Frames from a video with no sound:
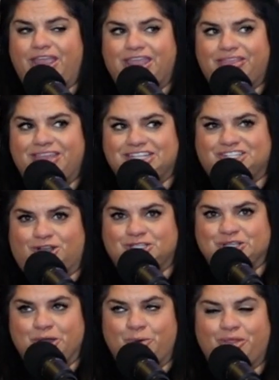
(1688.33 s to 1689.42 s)
Like, and that's
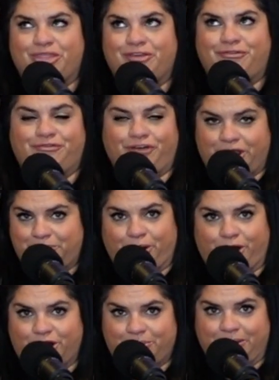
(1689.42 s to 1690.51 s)
also the fun
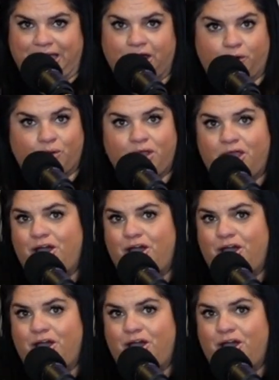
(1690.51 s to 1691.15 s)
part about